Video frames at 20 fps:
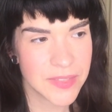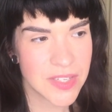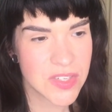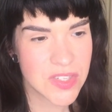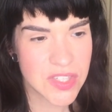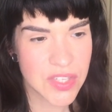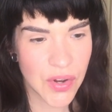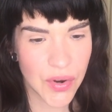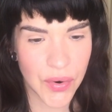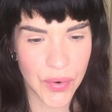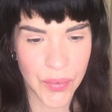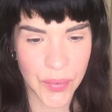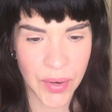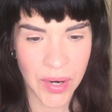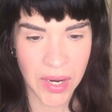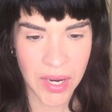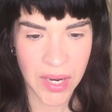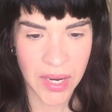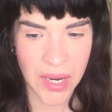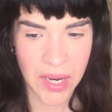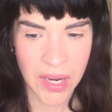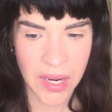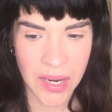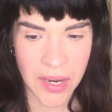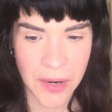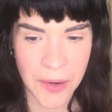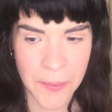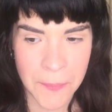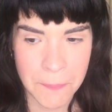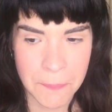So
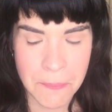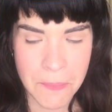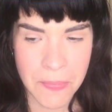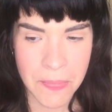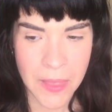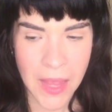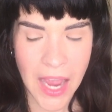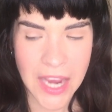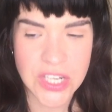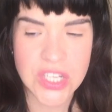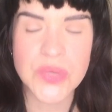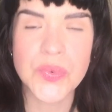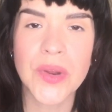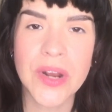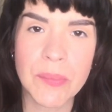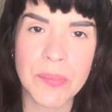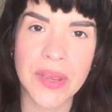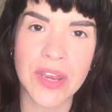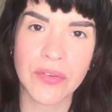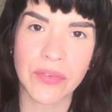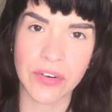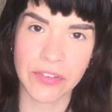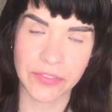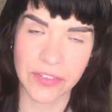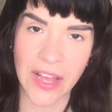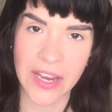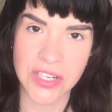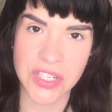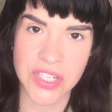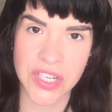I just want to be a
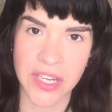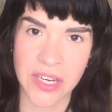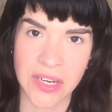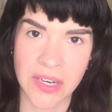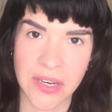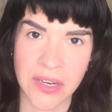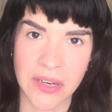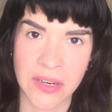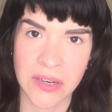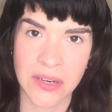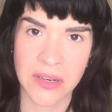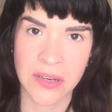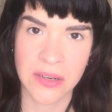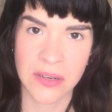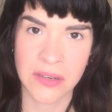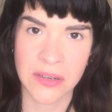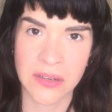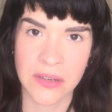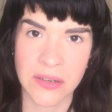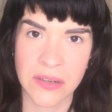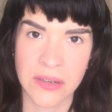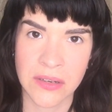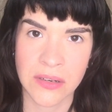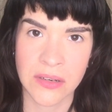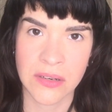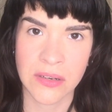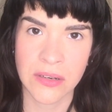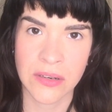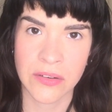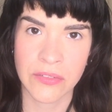reflection
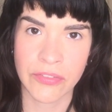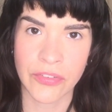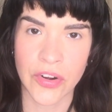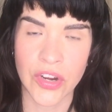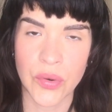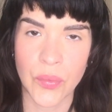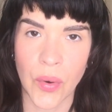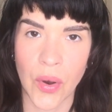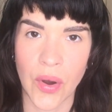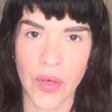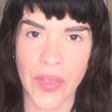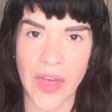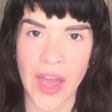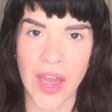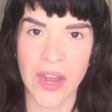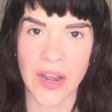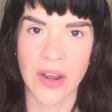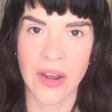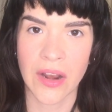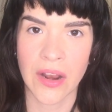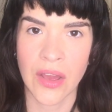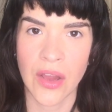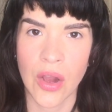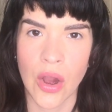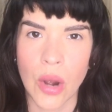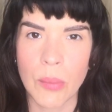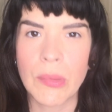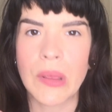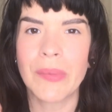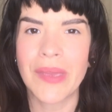for you all that
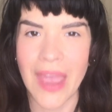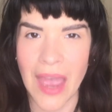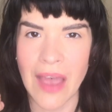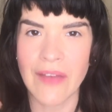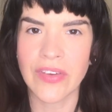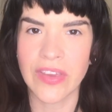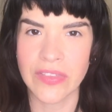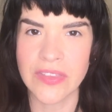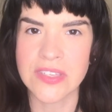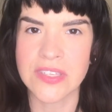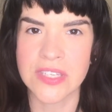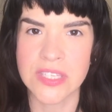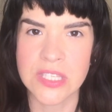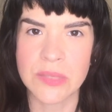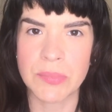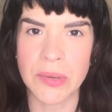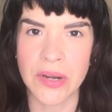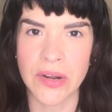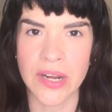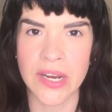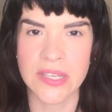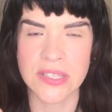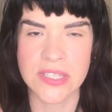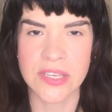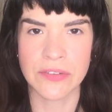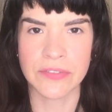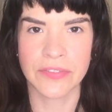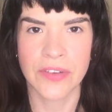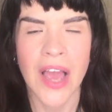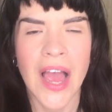are maybe having this experience
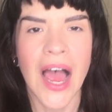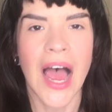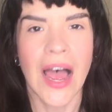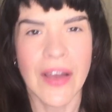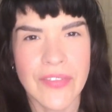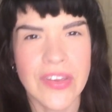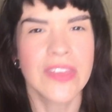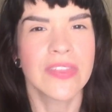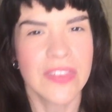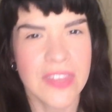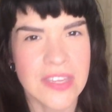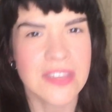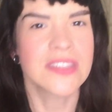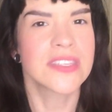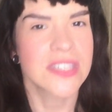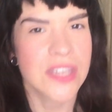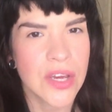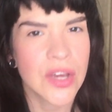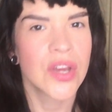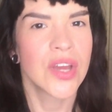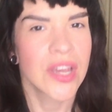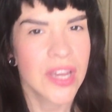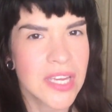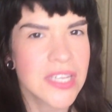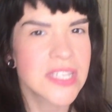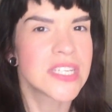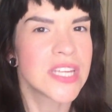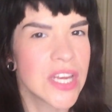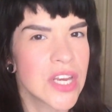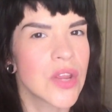of having these
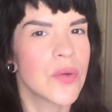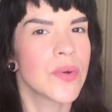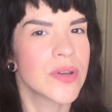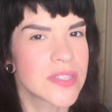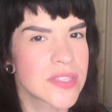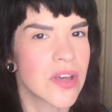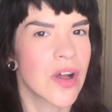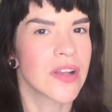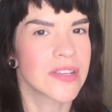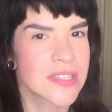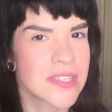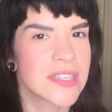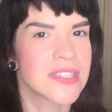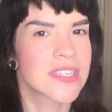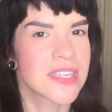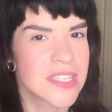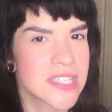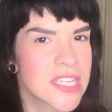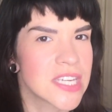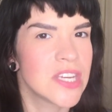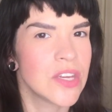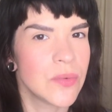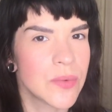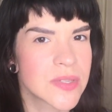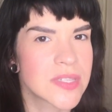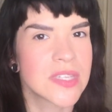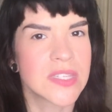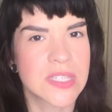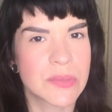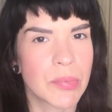continuous thoughts, these
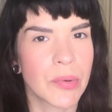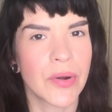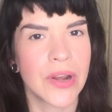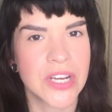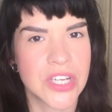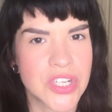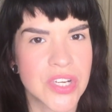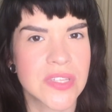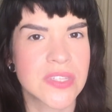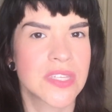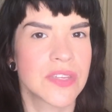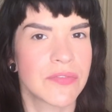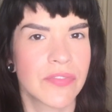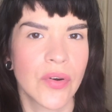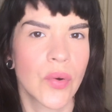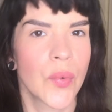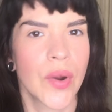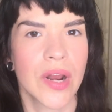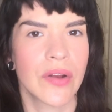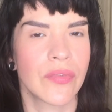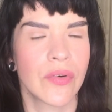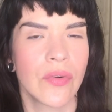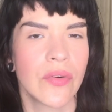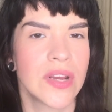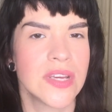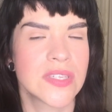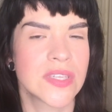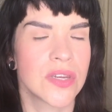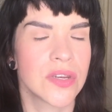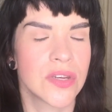continuous inspirations, and for whatever
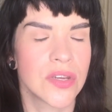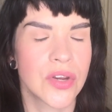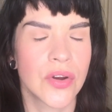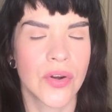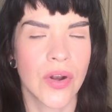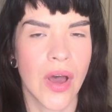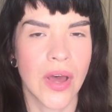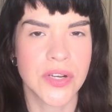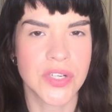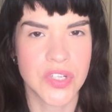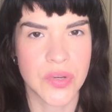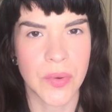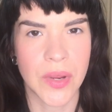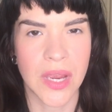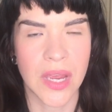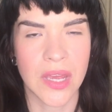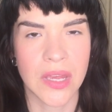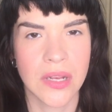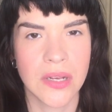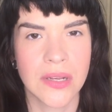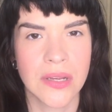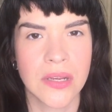reason, you're not doing it.